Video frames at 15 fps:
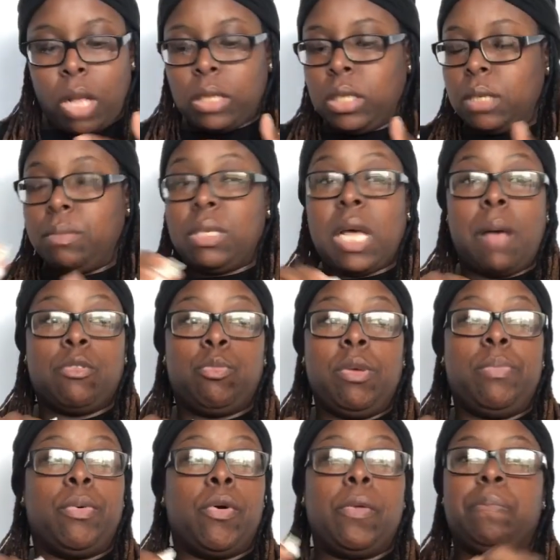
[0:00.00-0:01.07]
sometimes
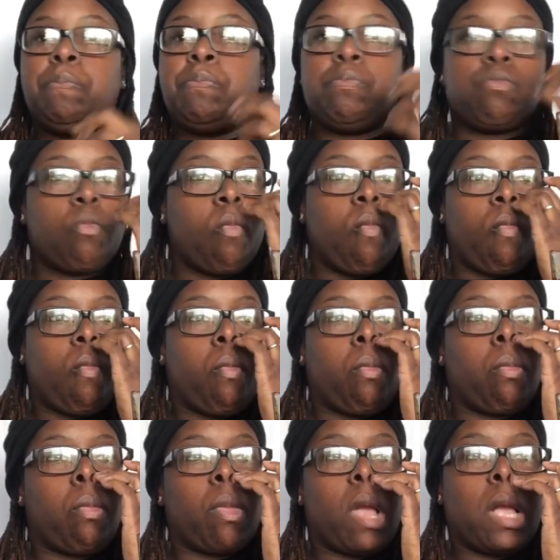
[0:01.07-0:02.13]
people
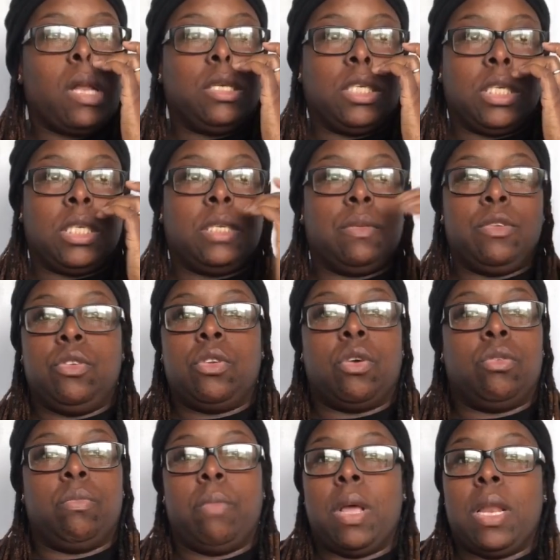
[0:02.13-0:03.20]
just,
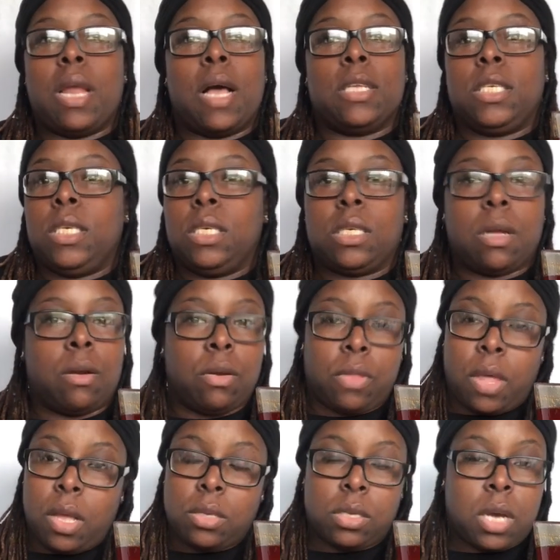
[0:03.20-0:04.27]
may not see certain
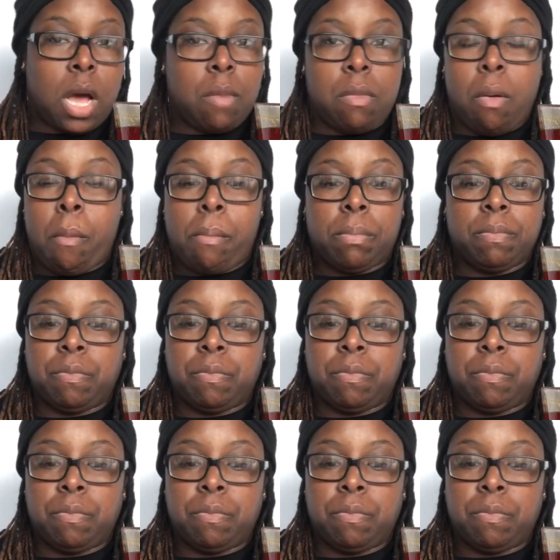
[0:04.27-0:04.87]
things coming.